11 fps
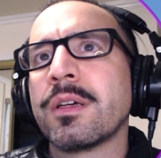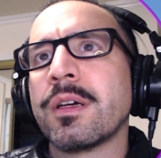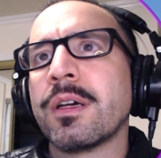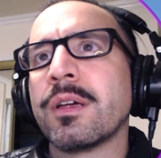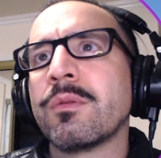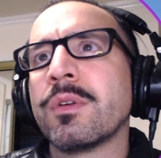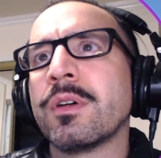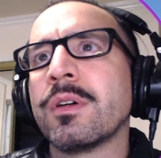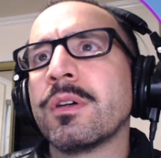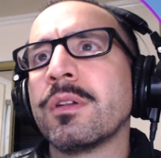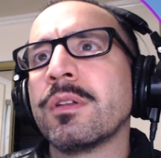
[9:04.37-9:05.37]
I
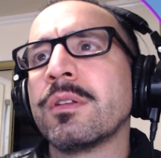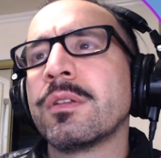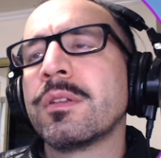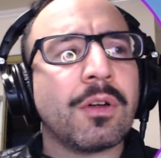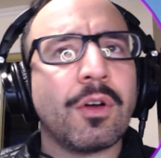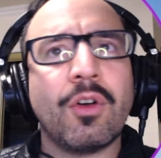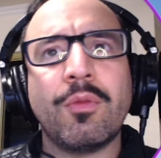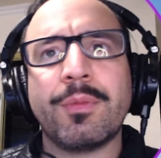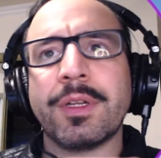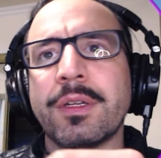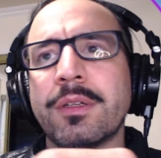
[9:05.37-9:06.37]
will
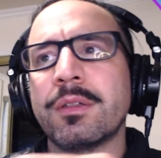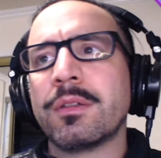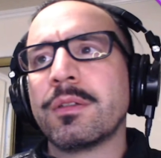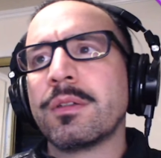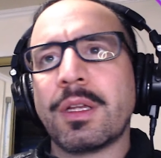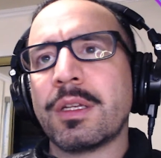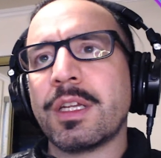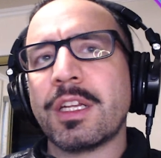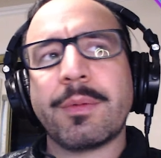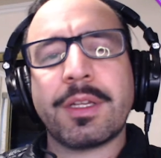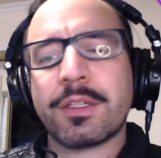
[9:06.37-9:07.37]
open a
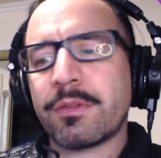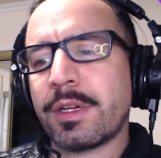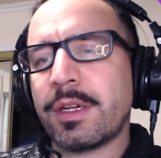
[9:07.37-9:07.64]
database right